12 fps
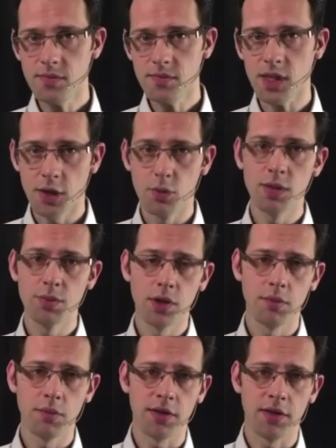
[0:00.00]
We spoke
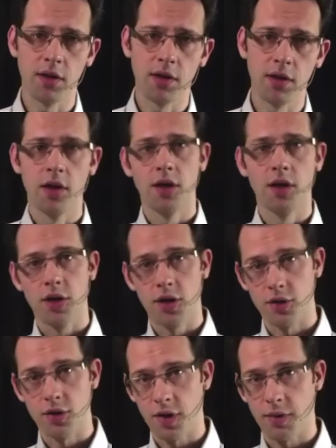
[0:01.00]
about the
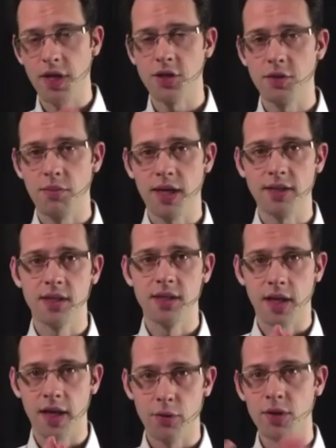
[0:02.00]
confirmation bias, the
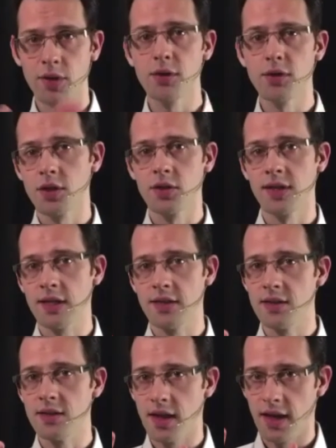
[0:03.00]
erroneous
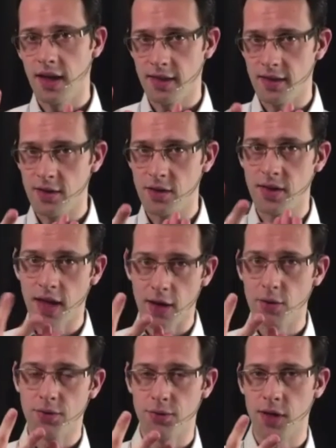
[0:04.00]
causality, and the
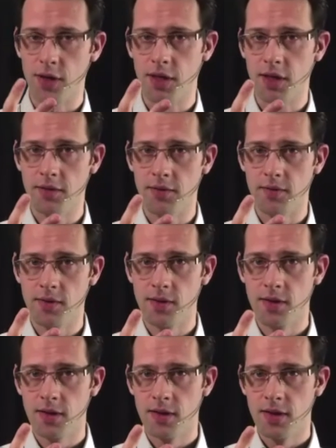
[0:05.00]
narrow framing.
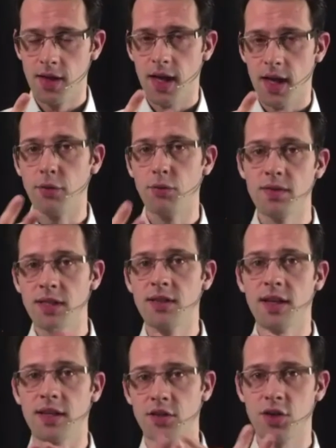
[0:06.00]
And we've seen
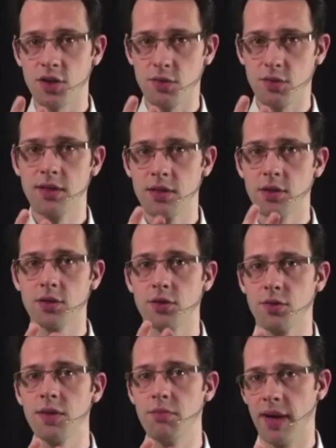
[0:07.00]
that just with those
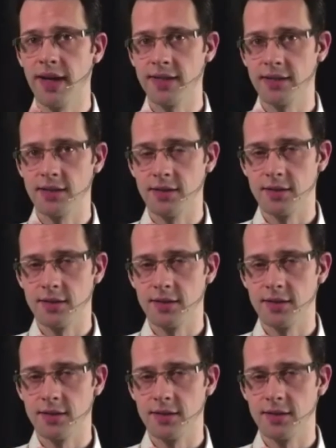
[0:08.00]
three biases,